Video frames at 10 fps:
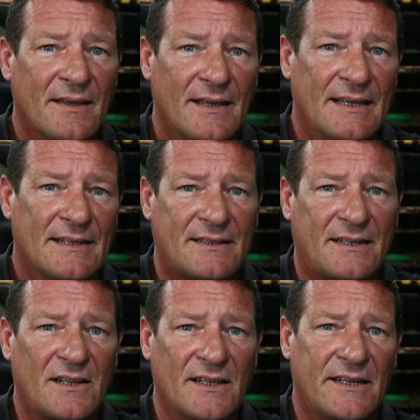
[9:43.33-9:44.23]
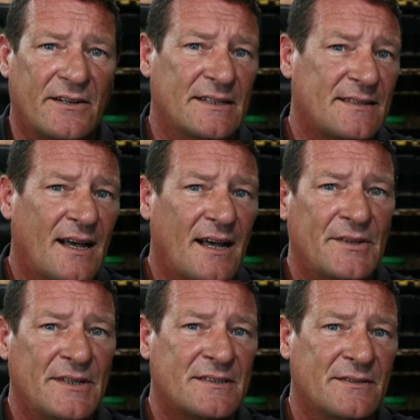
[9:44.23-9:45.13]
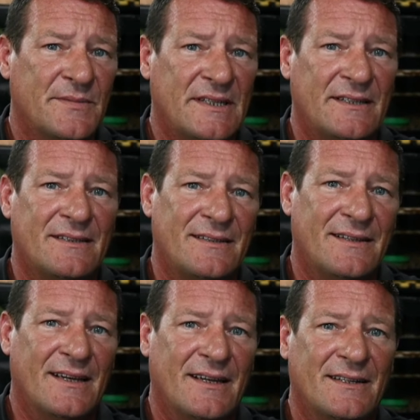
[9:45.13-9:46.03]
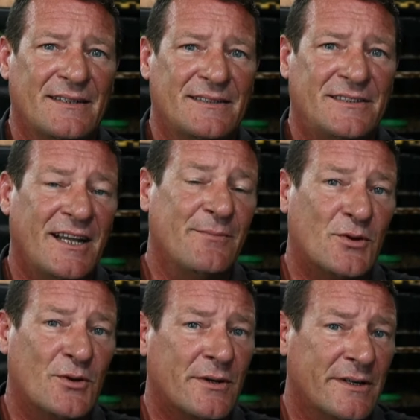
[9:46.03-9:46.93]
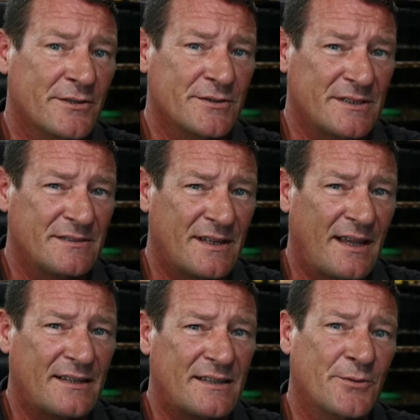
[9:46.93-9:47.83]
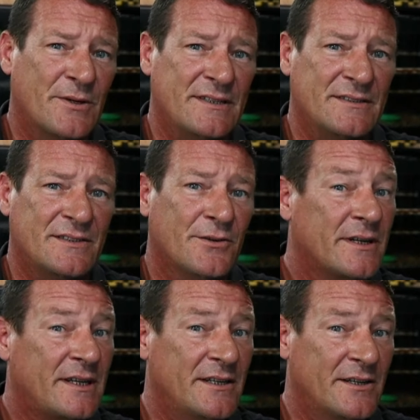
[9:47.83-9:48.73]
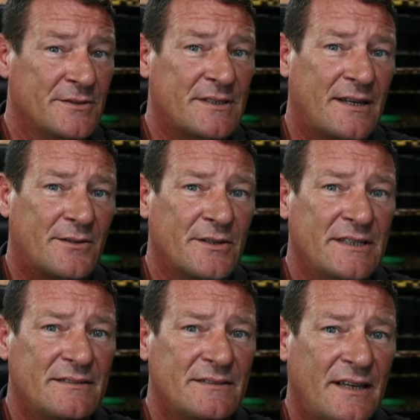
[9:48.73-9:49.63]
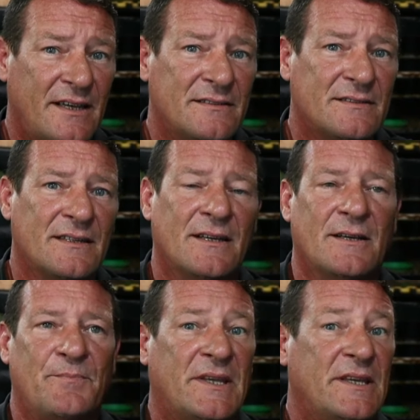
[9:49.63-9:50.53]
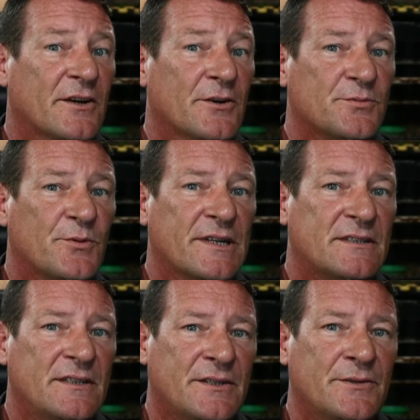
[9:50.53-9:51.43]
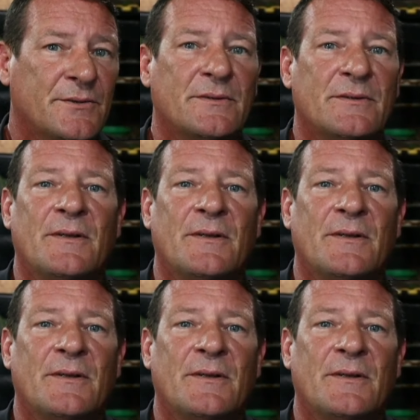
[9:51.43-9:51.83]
It's clear, it's obvious to me that Jay Brewer knows exactly what he's doing. He knows how to read his snakes. He knows what to do.